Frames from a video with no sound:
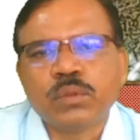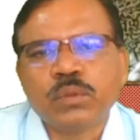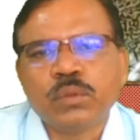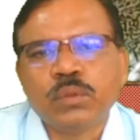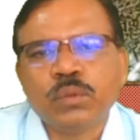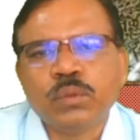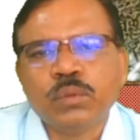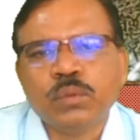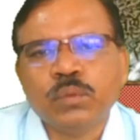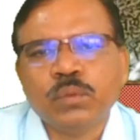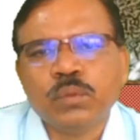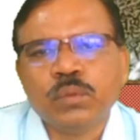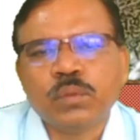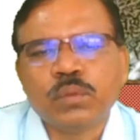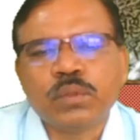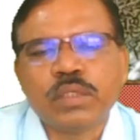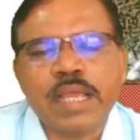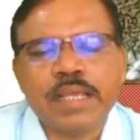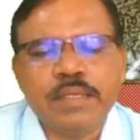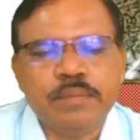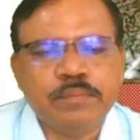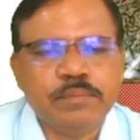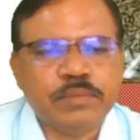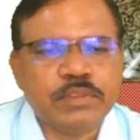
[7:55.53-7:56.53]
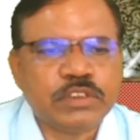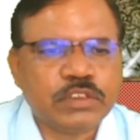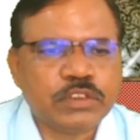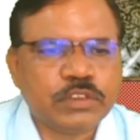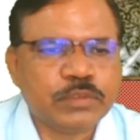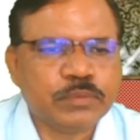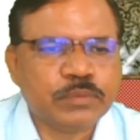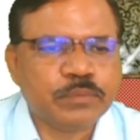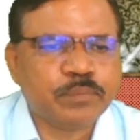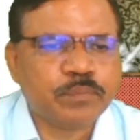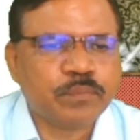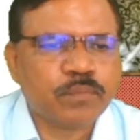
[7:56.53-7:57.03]
2
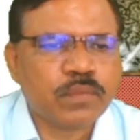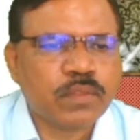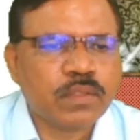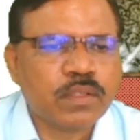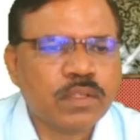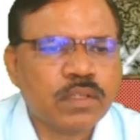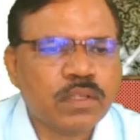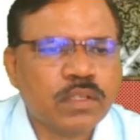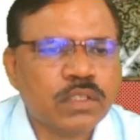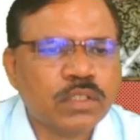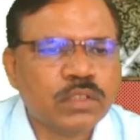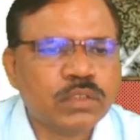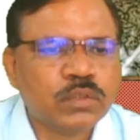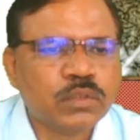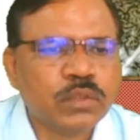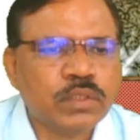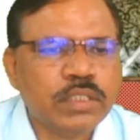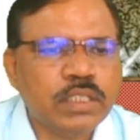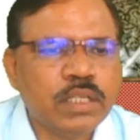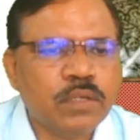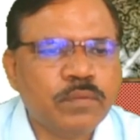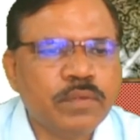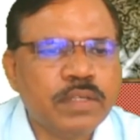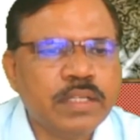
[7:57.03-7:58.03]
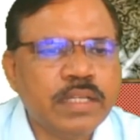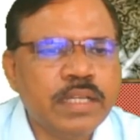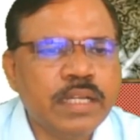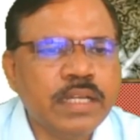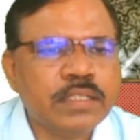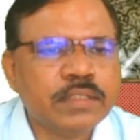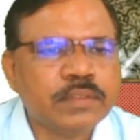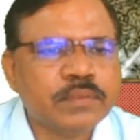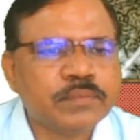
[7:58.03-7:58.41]
times. So here we'll get